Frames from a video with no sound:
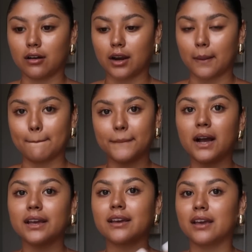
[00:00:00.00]
can buy
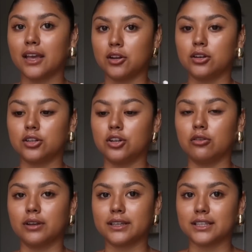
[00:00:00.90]
it and, you know,
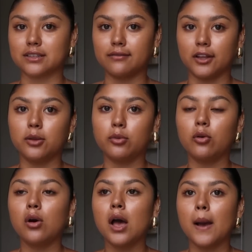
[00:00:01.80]
like it's
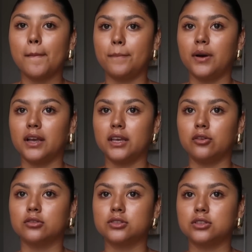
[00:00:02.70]
available, but
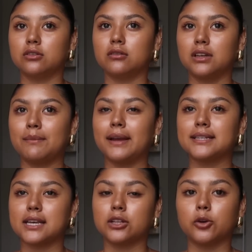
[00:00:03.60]
it might
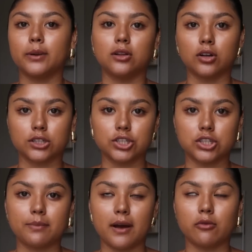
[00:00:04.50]
take a little bit longer to
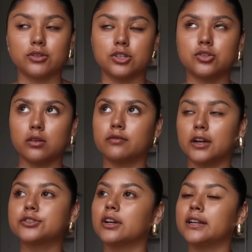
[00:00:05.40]
ship out, which is so
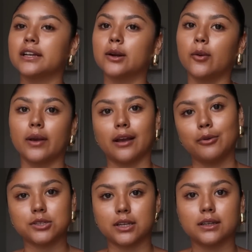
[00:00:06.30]
frustrating and annoying. I
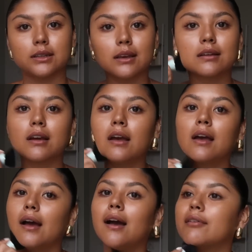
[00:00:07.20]
wish I could like
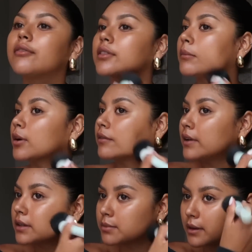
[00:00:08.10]
have everything
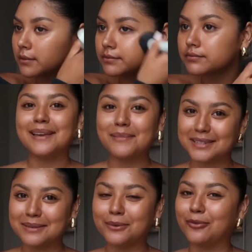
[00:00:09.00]
perfect, but I'm a
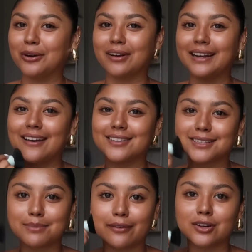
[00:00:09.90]
team of one right now. This
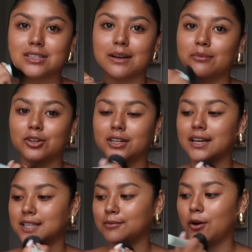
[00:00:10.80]
is my first learning
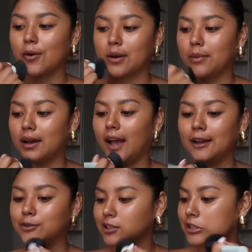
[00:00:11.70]
as I'm going, but I
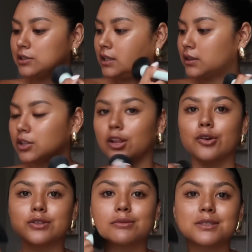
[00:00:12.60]
really do think the
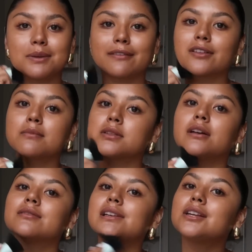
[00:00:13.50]
clothes will speak for
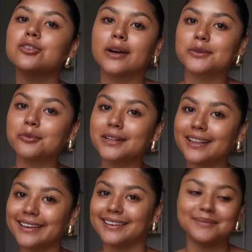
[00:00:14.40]
themselves and you guys will really
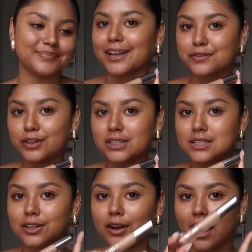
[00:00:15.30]
like it. Next, for
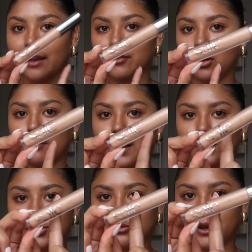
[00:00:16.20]
concealer, I have gone
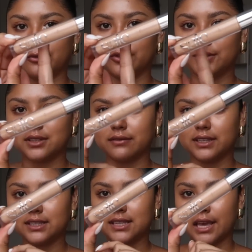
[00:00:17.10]
back to my roots of
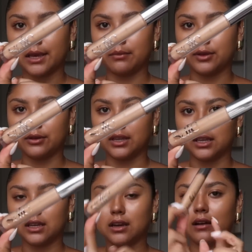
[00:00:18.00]
the Say
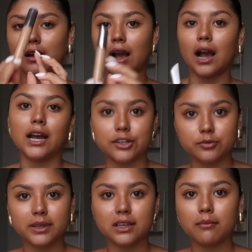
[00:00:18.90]
Beauty Hydra
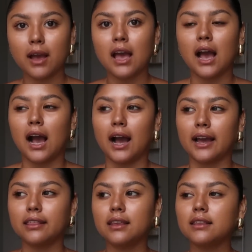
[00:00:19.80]
Beam.
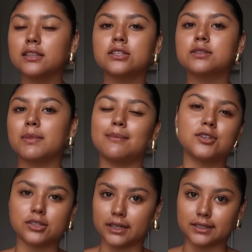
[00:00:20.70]
I think this is maybe
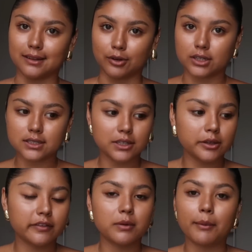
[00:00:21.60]
just like a summer concealer
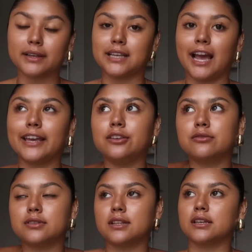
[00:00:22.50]
for me because I
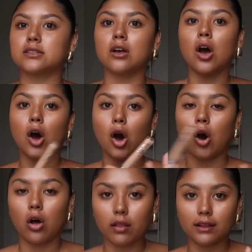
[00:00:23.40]
used this
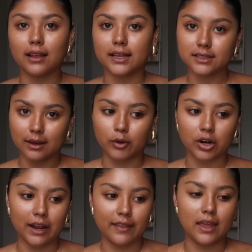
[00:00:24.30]
all last summer,
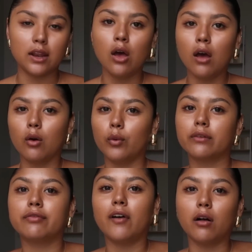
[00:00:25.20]
and then when
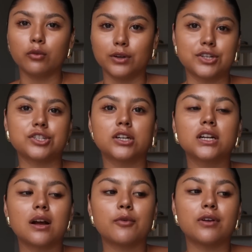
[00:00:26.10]
fall and winter started to
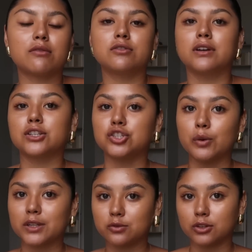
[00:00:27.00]
come around, you guys know
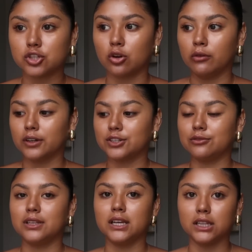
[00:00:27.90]
I switched over to
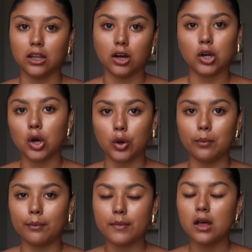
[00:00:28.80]
the
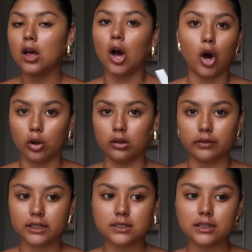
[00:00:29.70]
Lancome all over
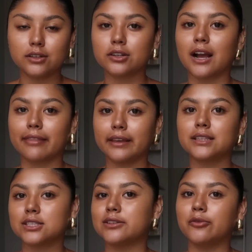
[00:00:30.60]
concealer. I think
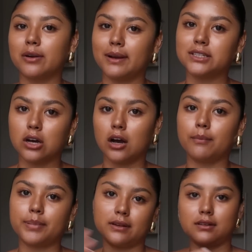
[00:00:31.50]
it's still one of my
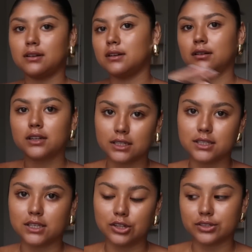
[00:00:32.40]
top
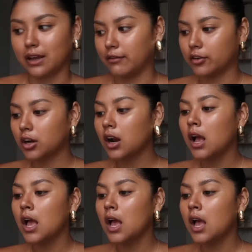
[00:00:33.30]
concealers ever,